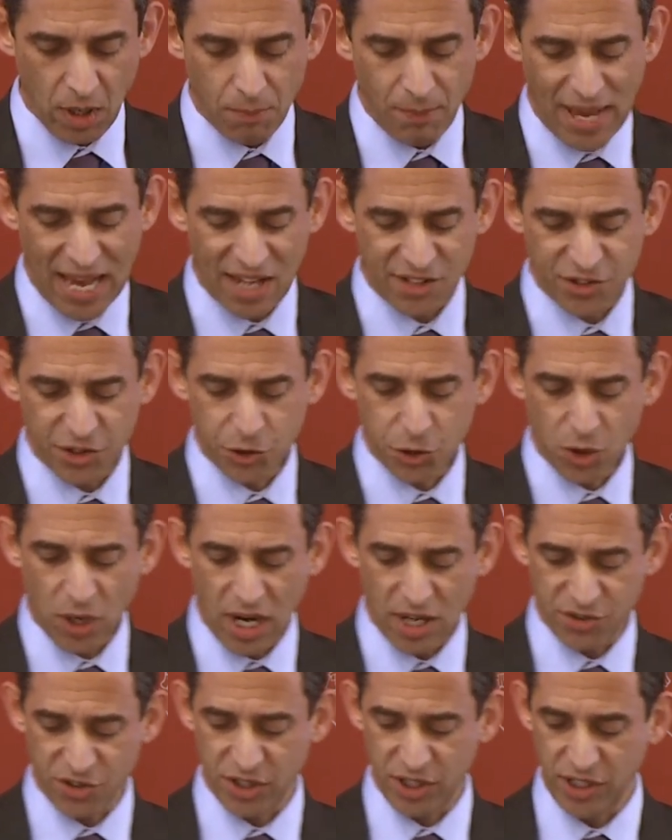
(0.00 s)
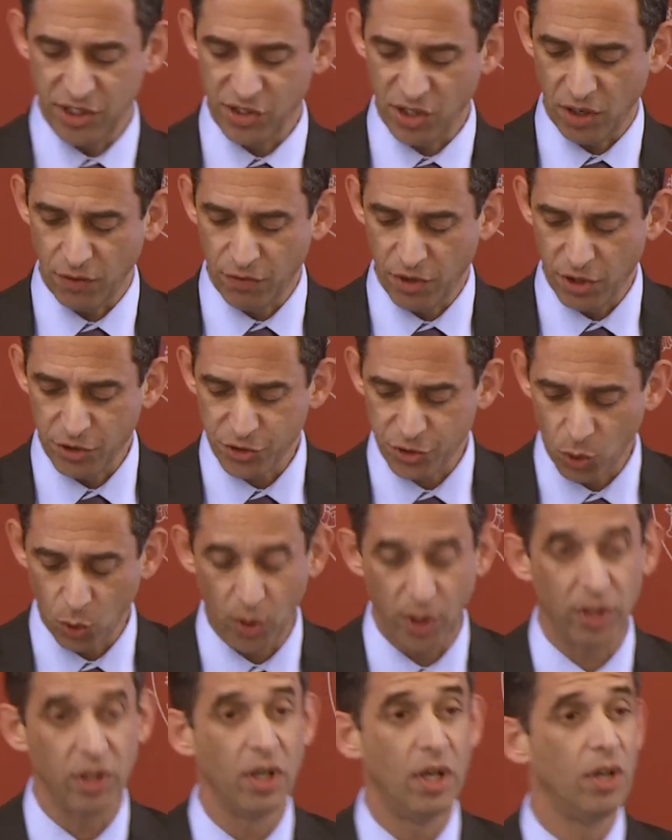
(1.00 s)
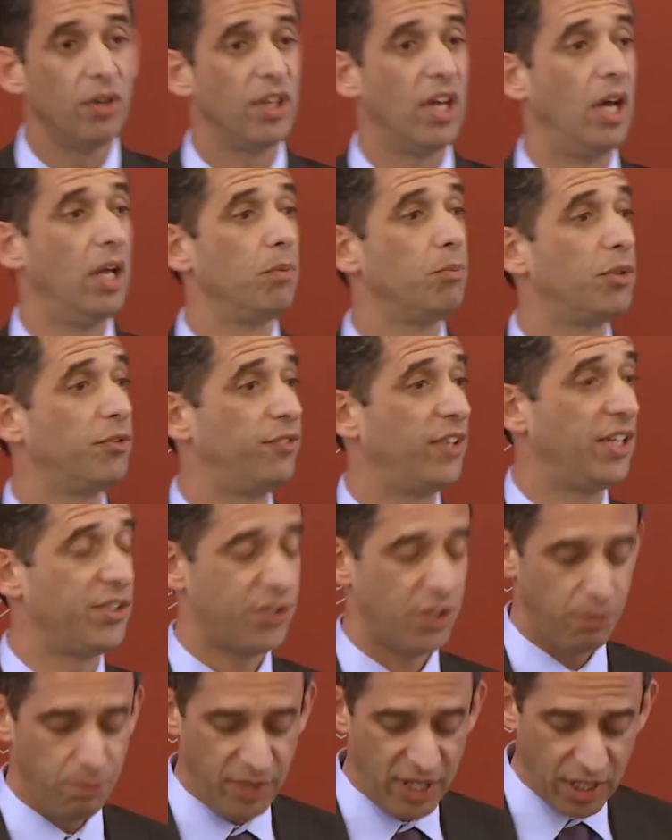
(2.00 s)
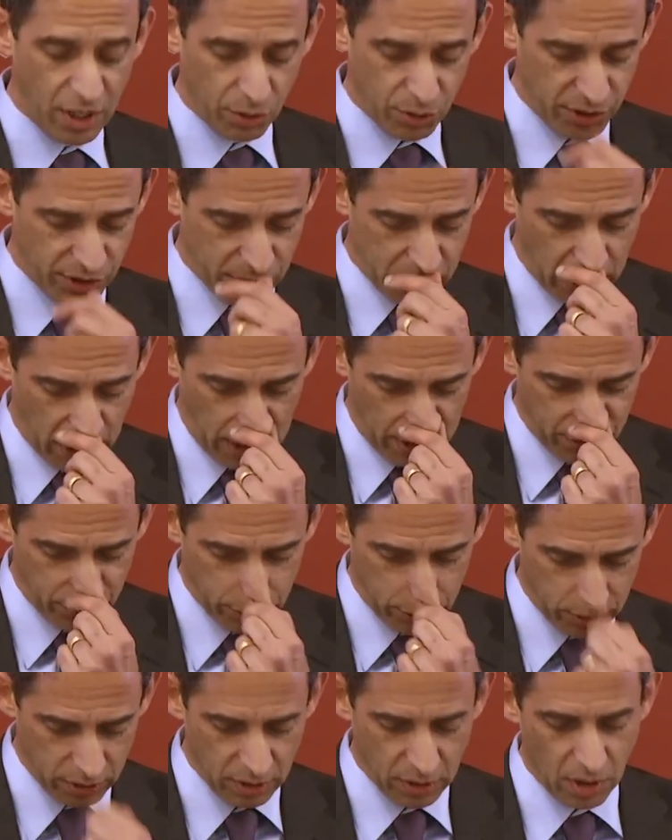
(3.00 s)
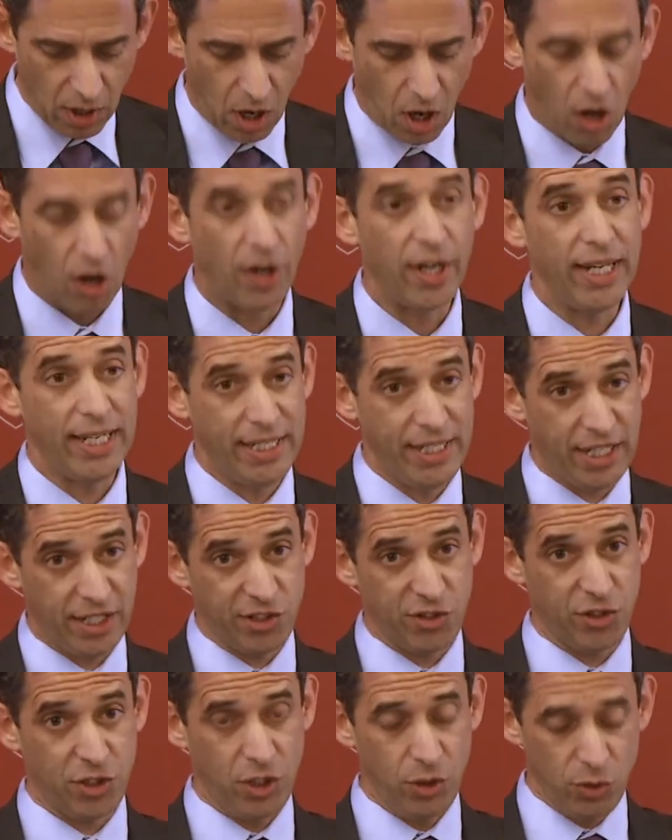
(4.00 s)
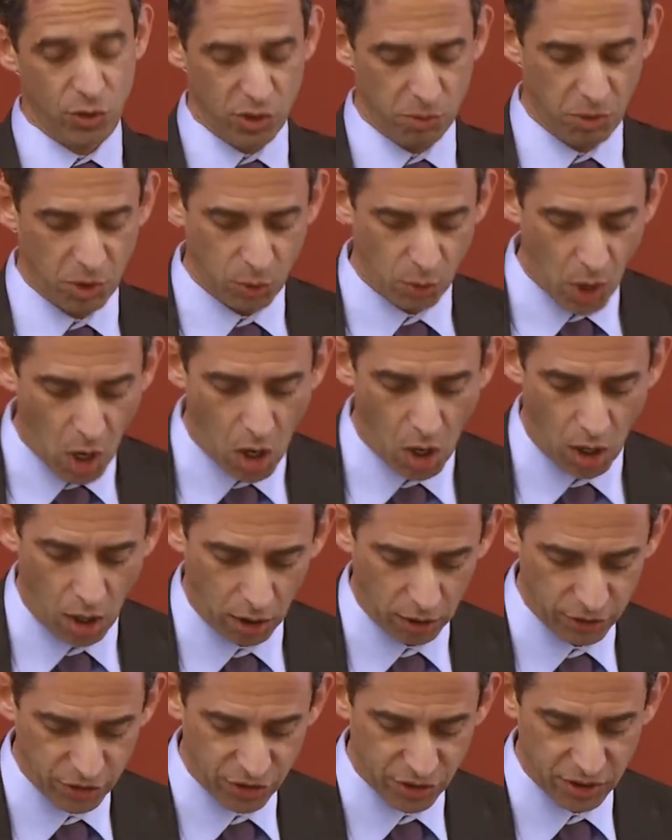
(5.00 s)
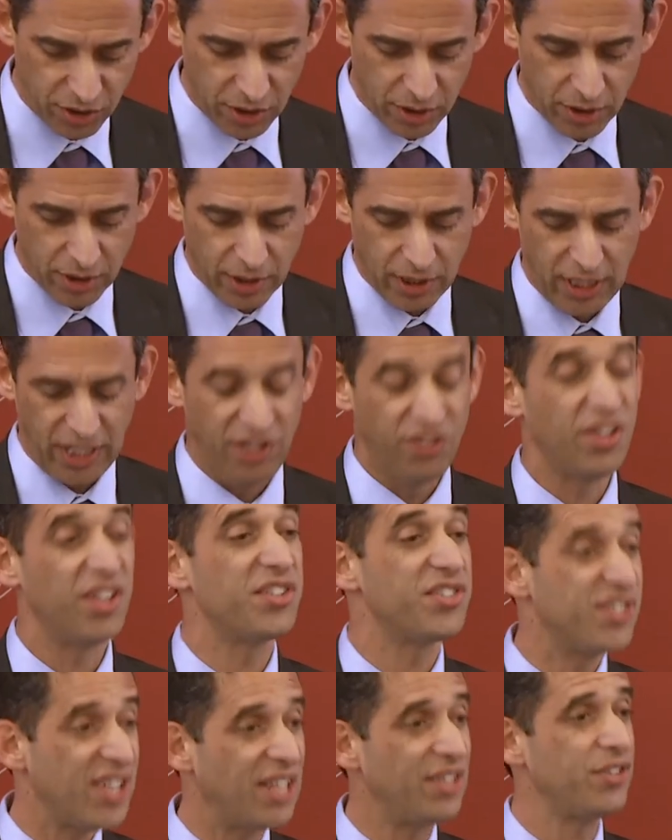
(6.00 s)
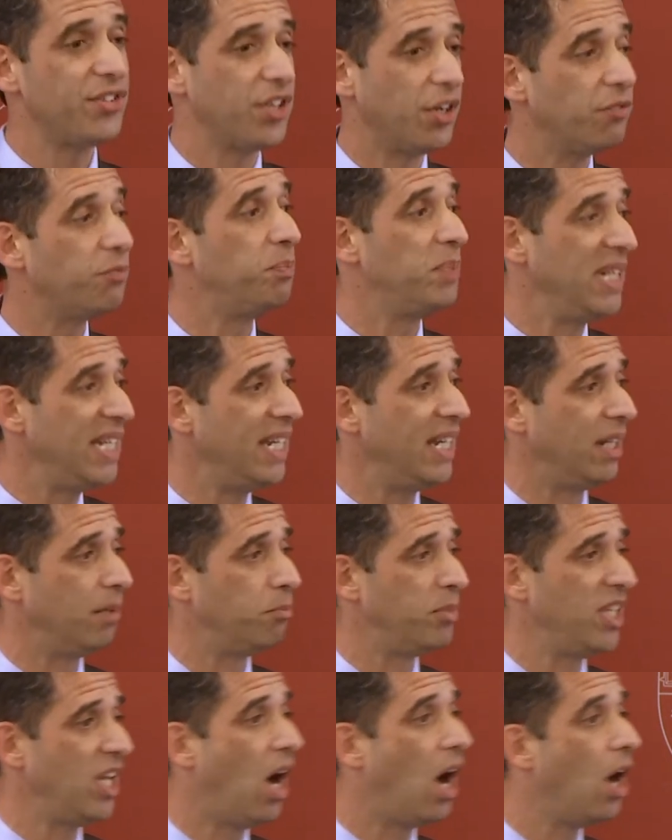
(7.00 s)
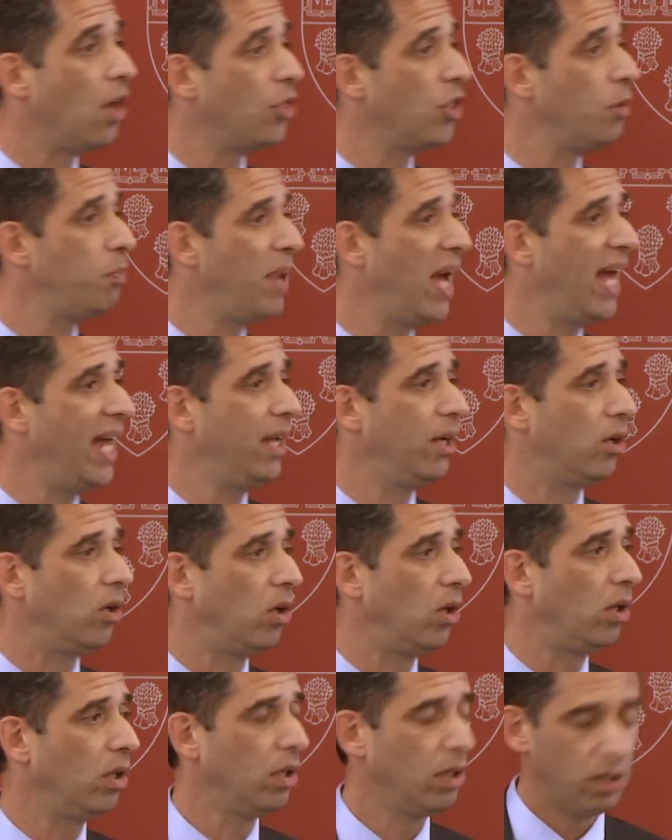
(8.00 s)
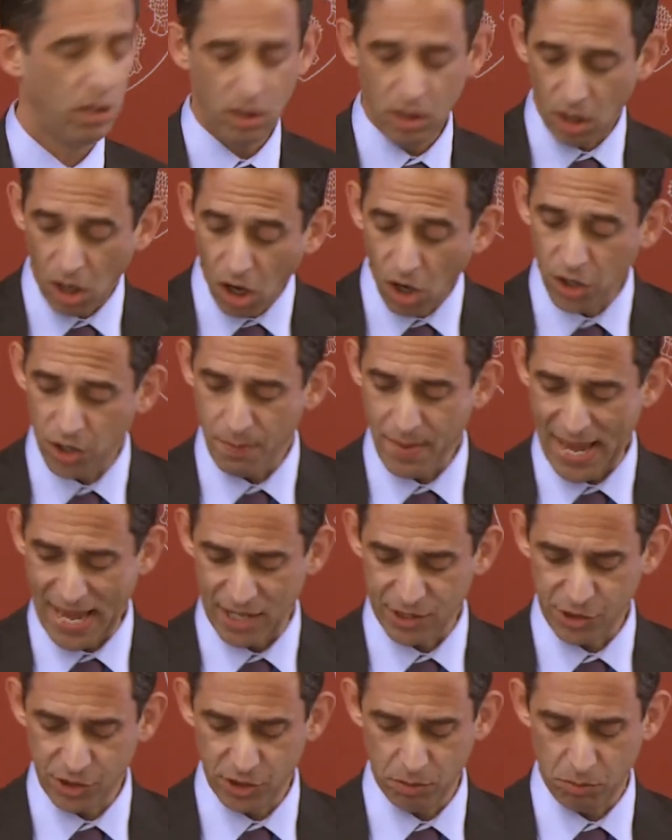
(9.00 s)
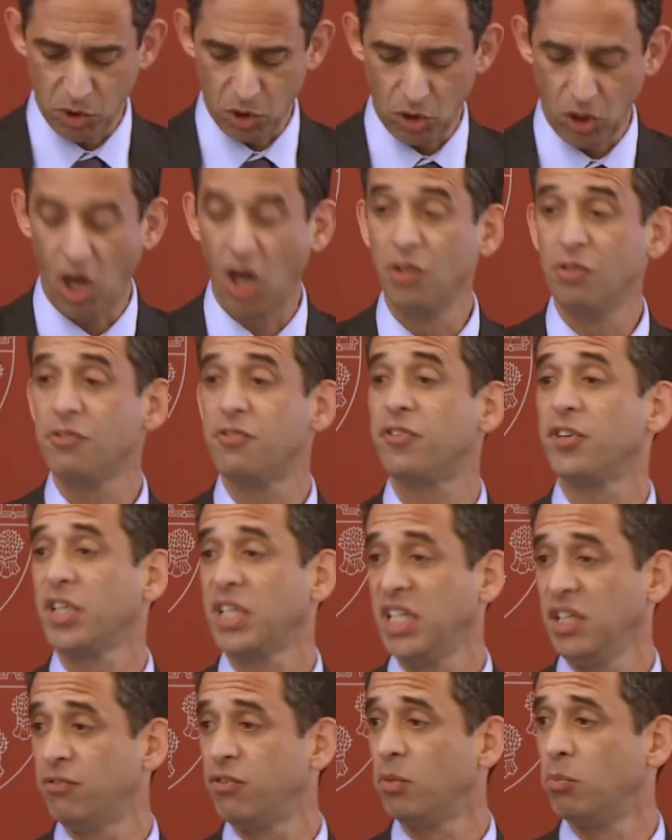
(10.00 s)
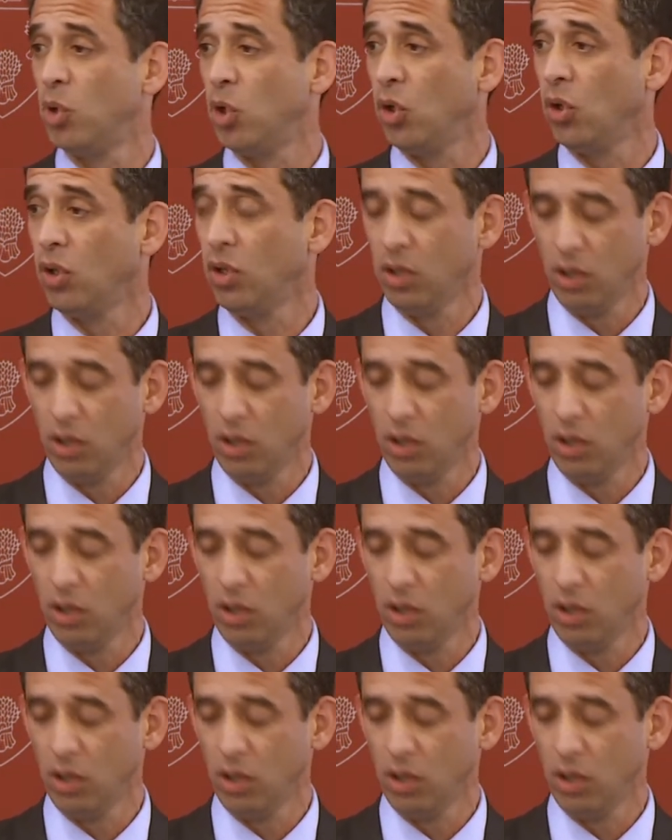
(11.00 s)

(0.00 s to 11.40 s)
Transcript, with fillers: Mass atrocities of the sort that Professor Minow discussed are inexcusable wrongs in the sense of being beyond the pale, unimaginable, unforgivable.